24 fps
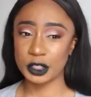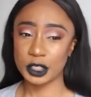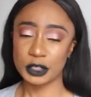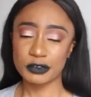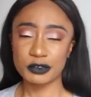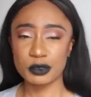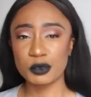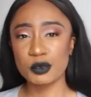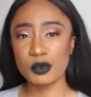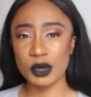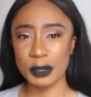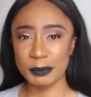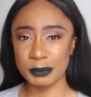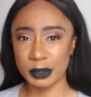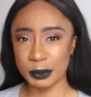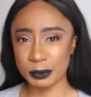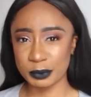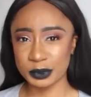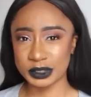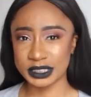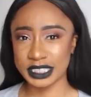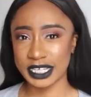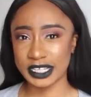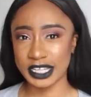Even when
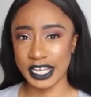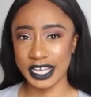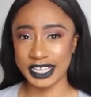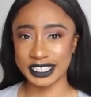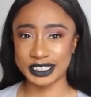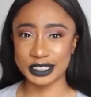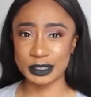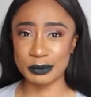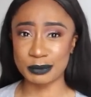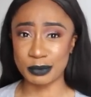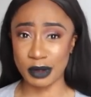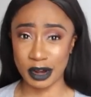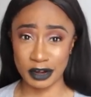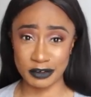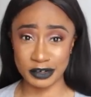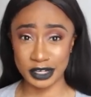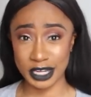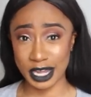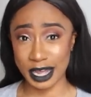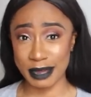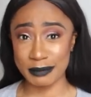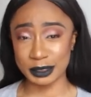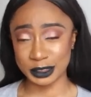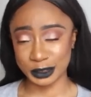people say that it's a
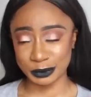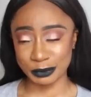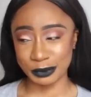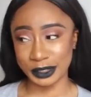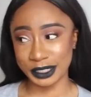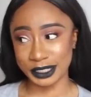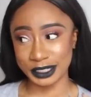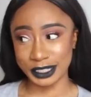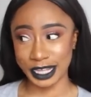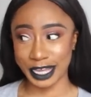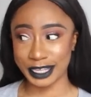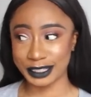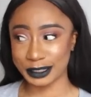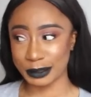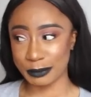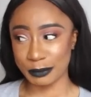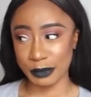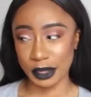barrier between like the